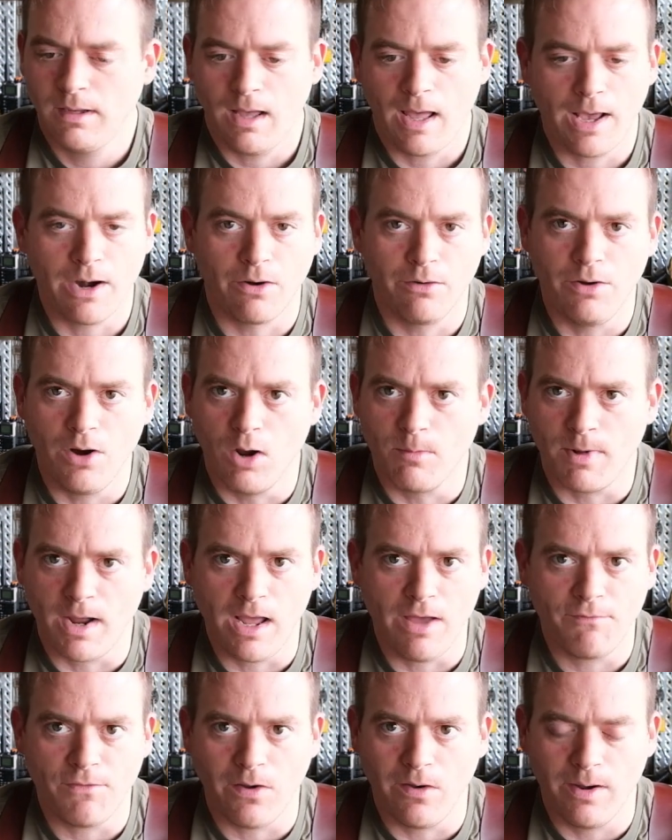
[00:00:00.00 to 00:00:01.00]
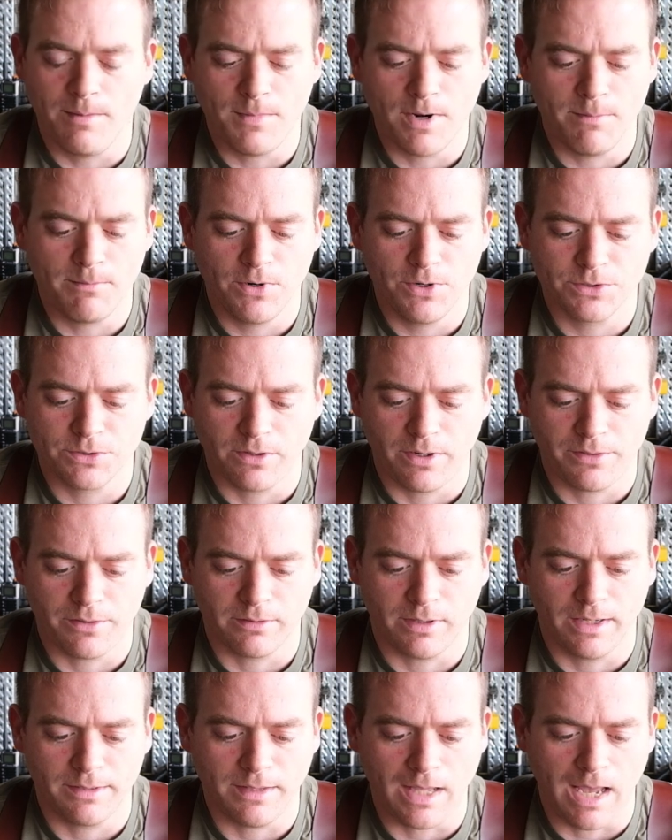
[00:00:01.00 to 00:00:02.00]
I don't know my FOM numbers or anything
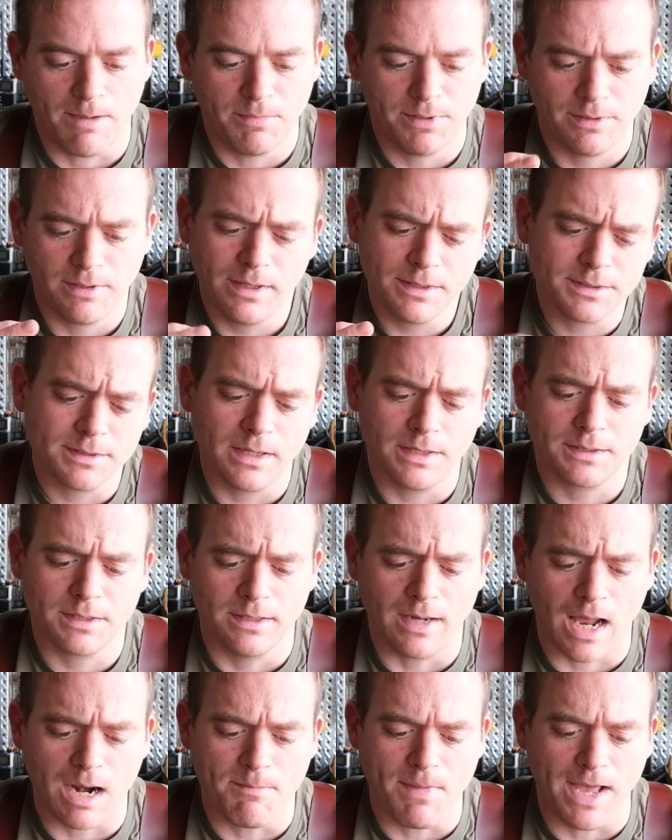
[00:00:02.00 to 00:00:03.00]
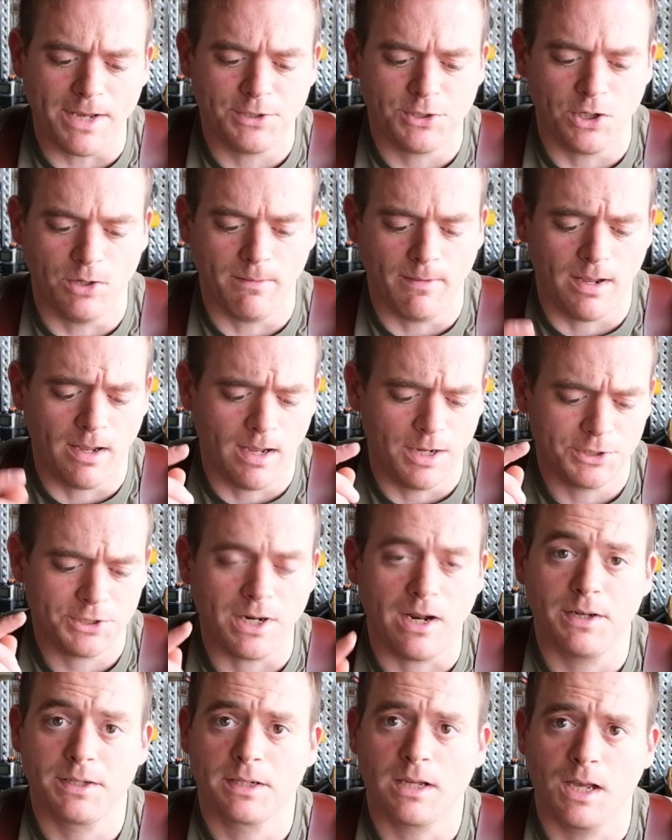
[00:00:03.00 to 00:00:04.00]
like that, but it's not a bad tube.
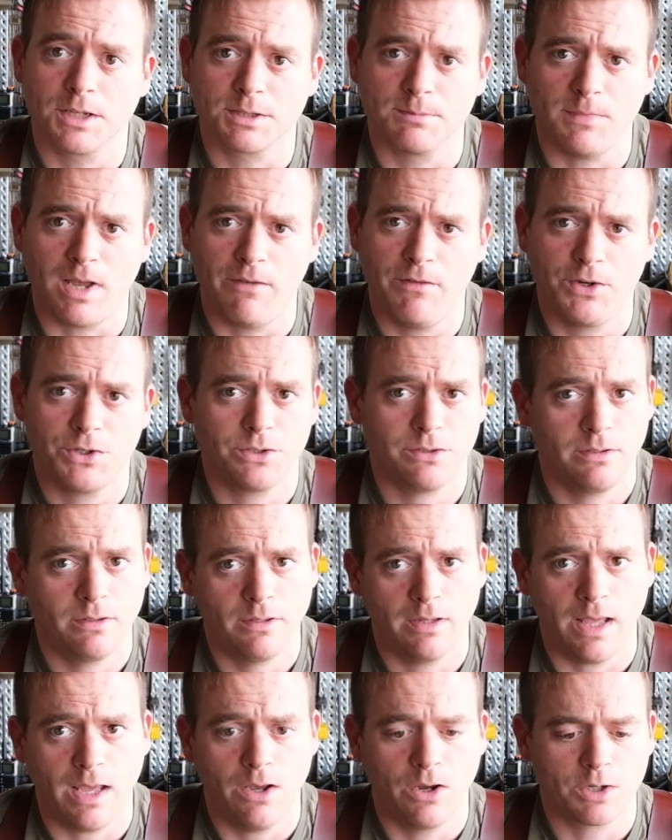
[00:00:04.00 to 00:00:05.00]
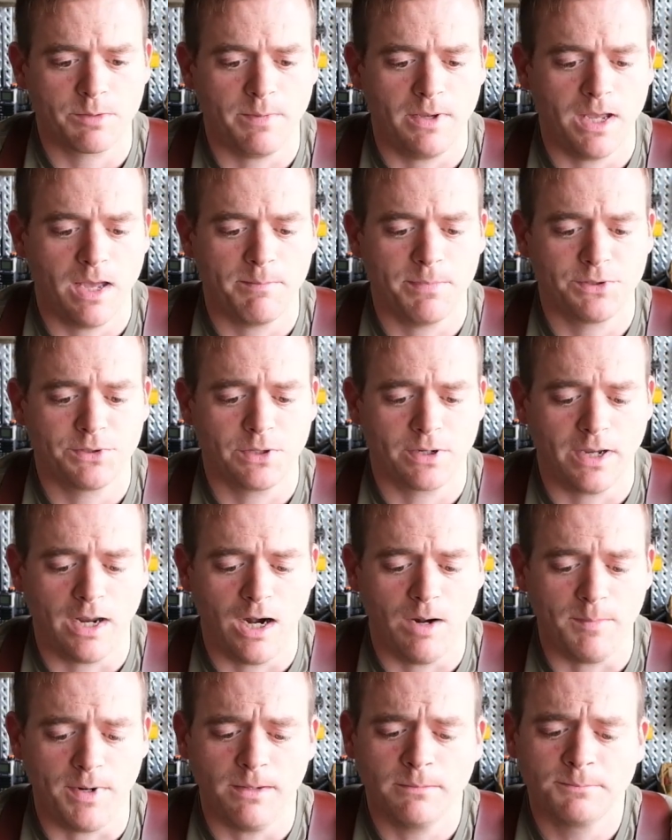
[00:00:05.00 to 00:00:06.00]
Shout out to Custom Night Vision. They hooked me up and took
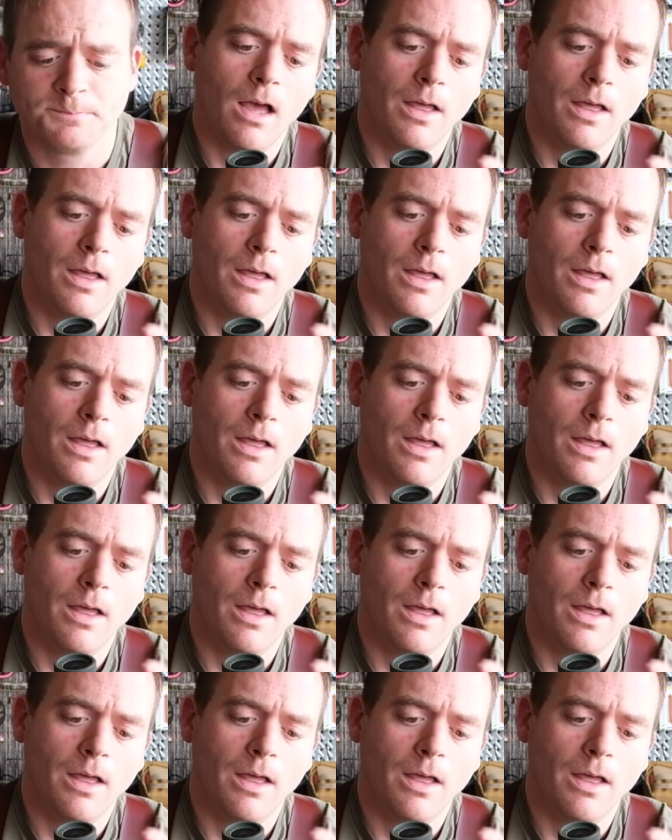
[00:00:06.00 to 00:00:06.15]
care of me.